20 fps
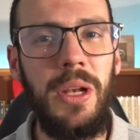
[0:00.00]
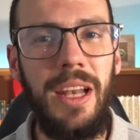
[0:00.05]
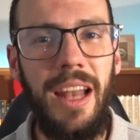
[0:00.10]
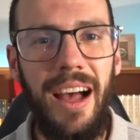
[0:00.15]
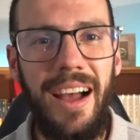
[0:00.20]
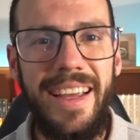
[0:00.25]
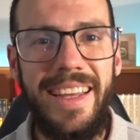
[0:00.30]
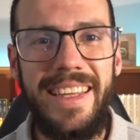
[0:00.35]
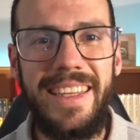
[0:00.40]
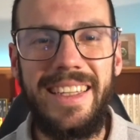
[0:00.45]

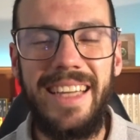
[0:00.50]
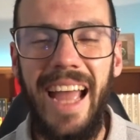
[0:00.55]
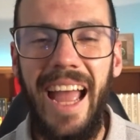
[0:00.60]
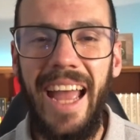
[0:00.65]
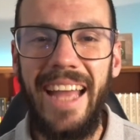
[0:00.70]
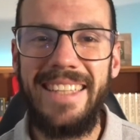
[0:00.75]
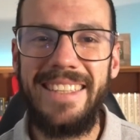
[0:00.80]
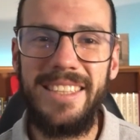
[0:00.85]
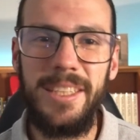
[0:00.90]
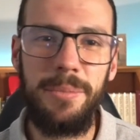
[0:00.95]
like
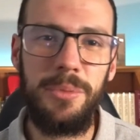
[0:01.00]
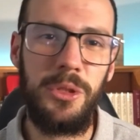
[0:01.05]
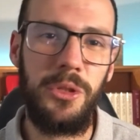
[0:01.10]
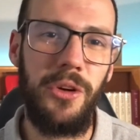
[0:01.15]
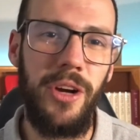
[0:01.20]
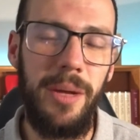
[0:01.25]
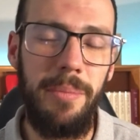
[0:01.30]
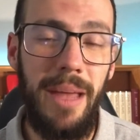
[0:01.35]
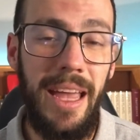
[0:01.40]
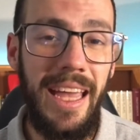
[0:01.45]
and
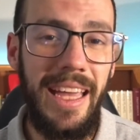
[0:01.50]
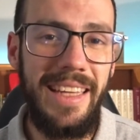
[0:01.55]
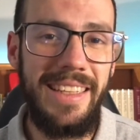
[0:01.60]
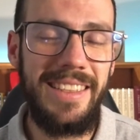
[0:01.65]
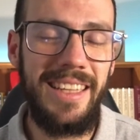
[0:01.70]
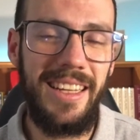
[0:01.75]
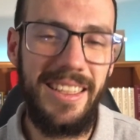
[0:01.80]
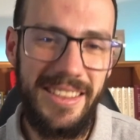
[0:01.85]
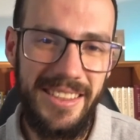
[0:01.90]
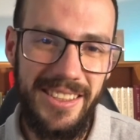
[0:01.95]
subscribe. And
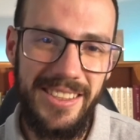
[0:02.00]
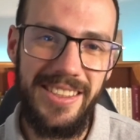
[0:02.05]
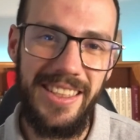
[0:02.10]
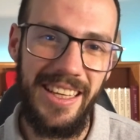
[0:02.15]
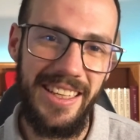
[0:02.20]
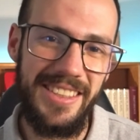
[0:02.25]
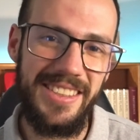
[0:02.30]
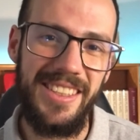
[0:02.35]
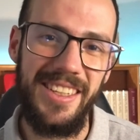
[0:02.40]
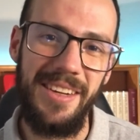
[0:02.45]
until
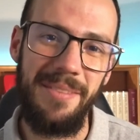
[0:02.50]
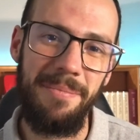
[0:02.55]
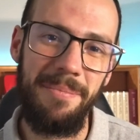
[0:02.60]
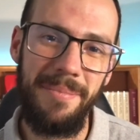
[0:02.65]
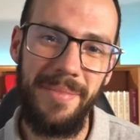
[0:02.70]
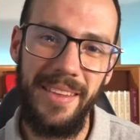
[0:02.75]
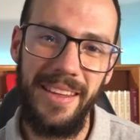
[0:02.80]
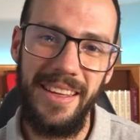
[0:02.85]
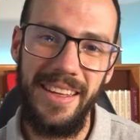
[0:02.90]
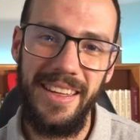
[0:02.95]
next time,
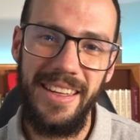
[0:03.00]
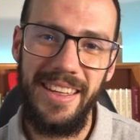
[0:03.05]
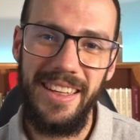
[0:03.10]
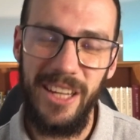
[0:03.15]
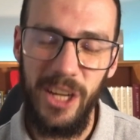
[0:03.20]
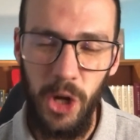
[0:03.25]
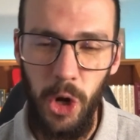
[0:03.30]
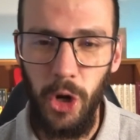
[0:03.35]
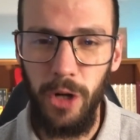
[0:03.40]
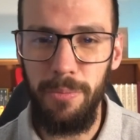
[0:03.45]

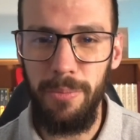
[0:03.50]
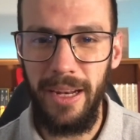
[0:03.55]
God